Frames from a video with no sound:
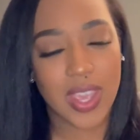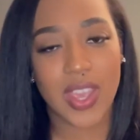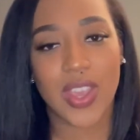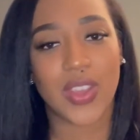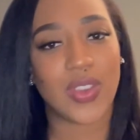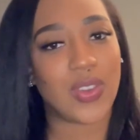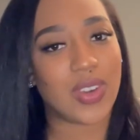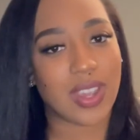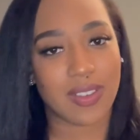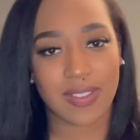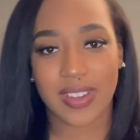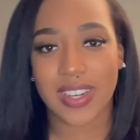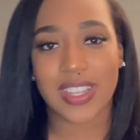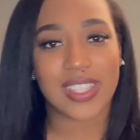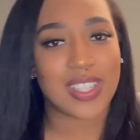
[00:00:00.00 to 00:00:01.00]
You
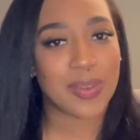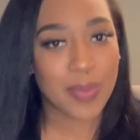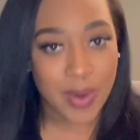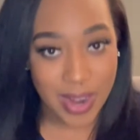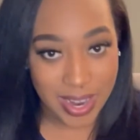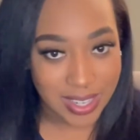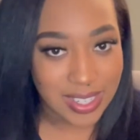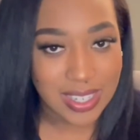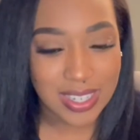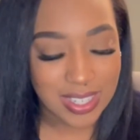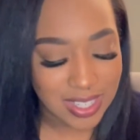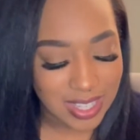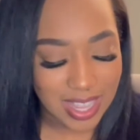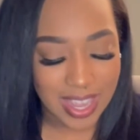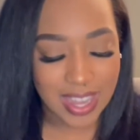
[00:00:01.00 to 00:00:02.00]
definitely need to practice.
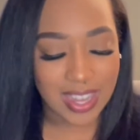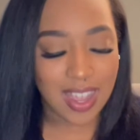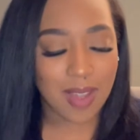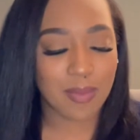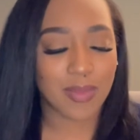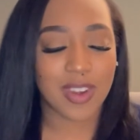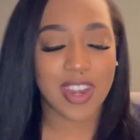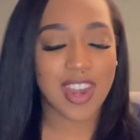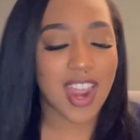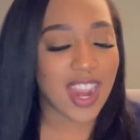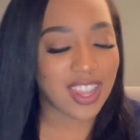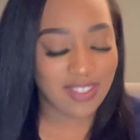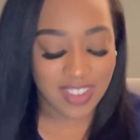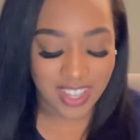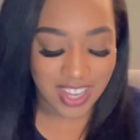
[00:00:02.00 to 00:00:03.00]
Like, I'm not
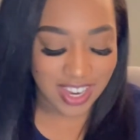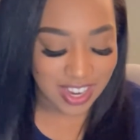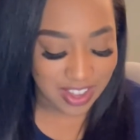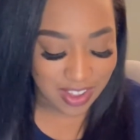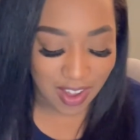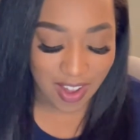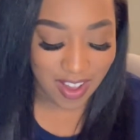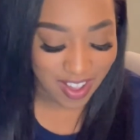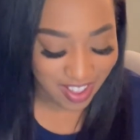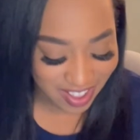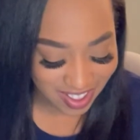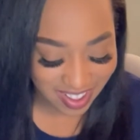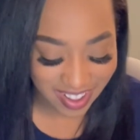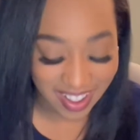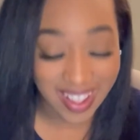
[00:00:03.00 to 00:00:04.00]
even kidding,
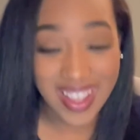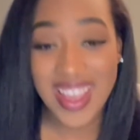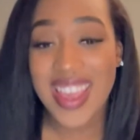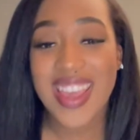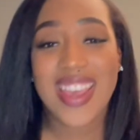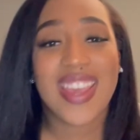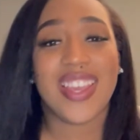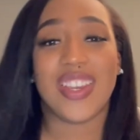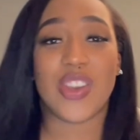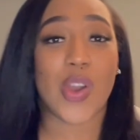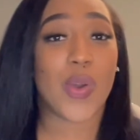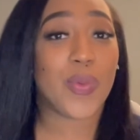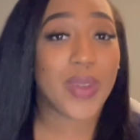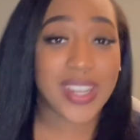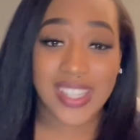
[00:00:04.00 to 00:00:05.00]
y'all. Don't
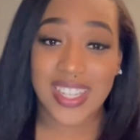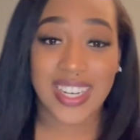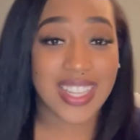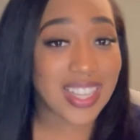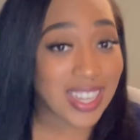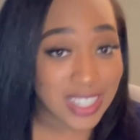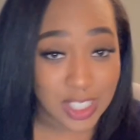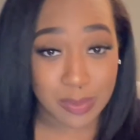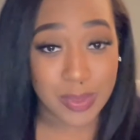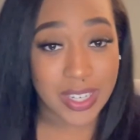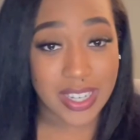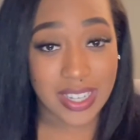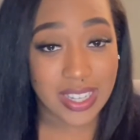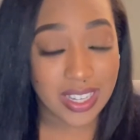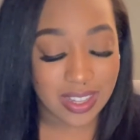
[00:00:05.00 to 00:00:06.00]
wait till the last
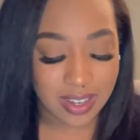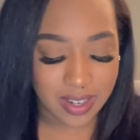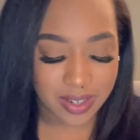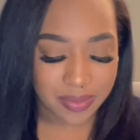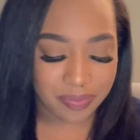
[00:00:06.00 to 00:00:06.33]
minute either.